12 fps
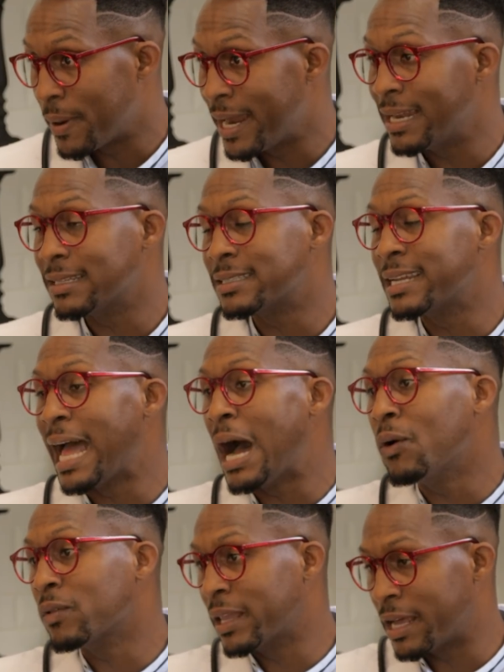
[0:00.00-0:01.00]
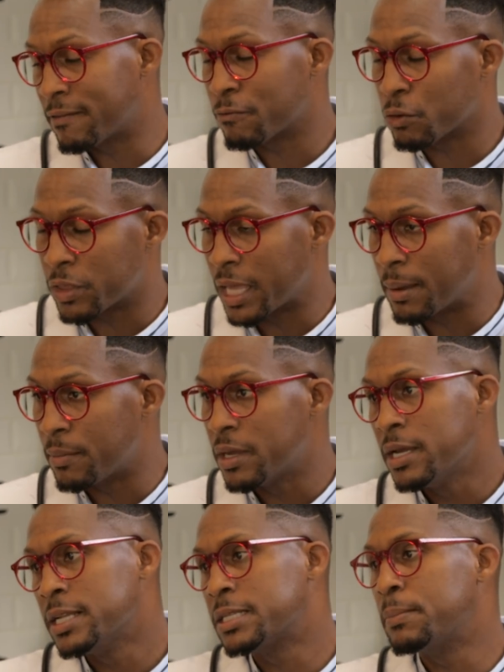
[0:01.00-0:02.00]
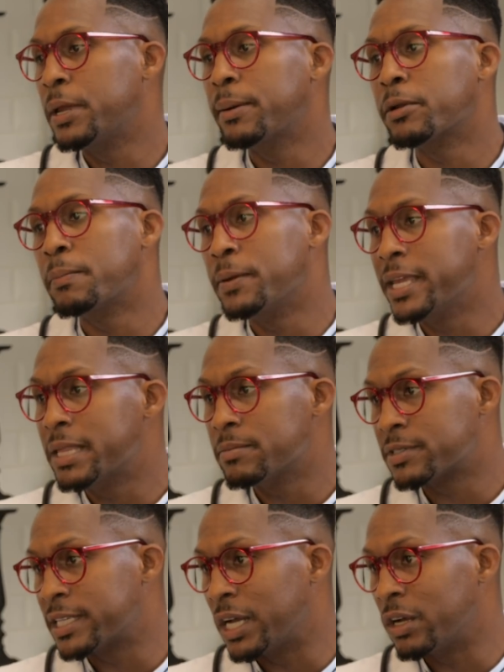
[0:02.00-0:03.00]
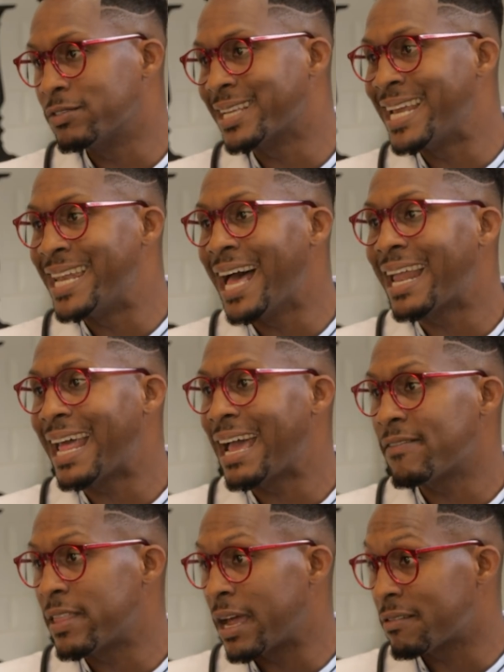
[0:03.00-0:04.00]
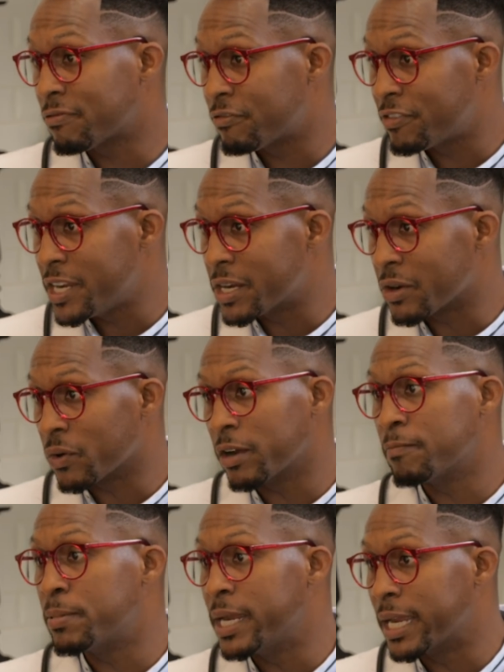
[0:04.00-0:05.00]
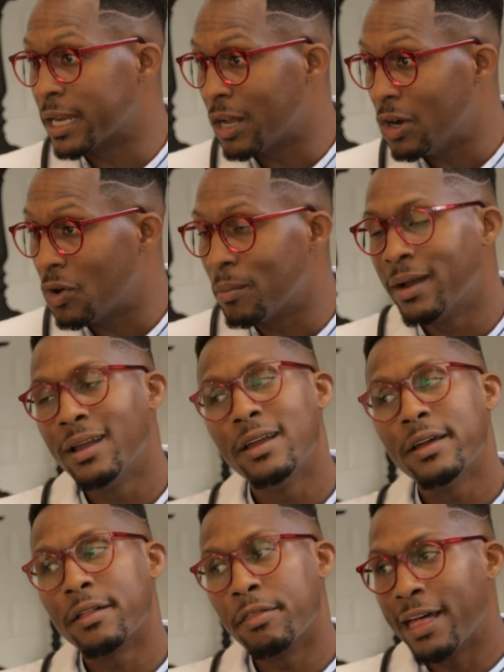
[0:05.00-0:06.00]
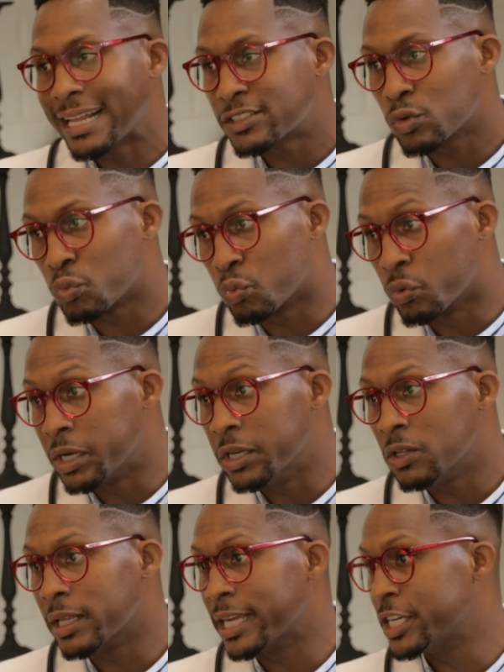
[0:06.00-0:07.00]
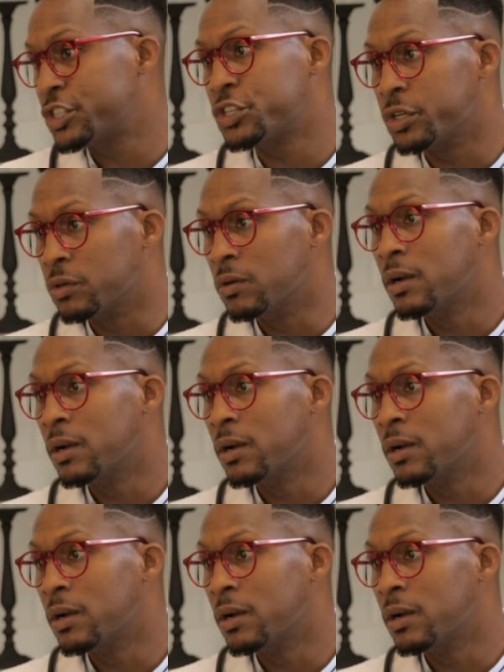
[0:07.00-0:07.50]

and it's an outlet for them to be able to be themselves and not have that fear of being at home. That's a real issue,